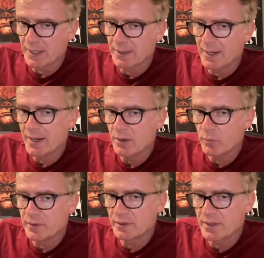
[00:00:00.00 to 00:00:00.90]
I hate
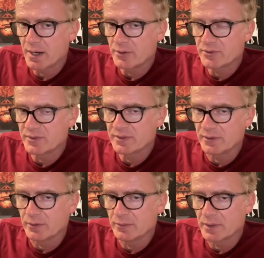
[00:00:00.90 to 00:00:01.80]
when the characters,
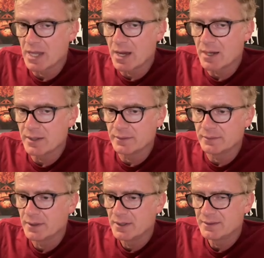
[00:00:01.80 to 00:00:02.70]
lie, and
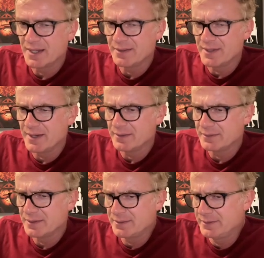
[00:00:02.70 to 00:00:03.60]
they're
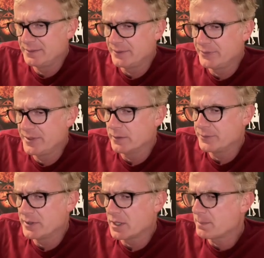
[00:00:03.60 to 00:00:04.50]

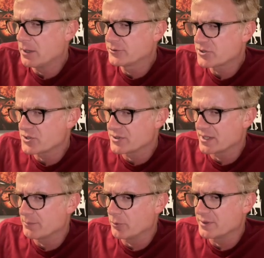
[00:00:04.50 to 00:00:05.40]
like politicians at
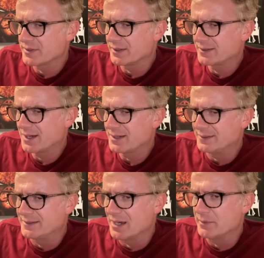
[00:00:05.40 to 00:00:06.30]
that point. It's like,
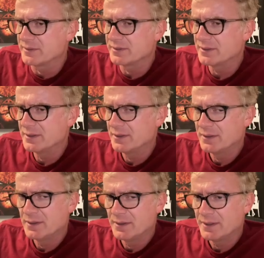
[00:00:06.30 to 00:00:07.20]
God damn it,
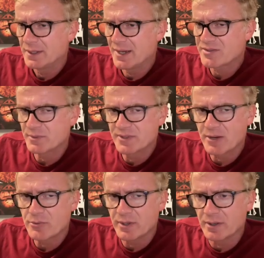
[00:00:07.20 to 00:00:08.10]
have some
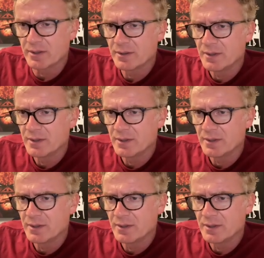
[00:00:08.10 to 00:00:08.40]
integrity here.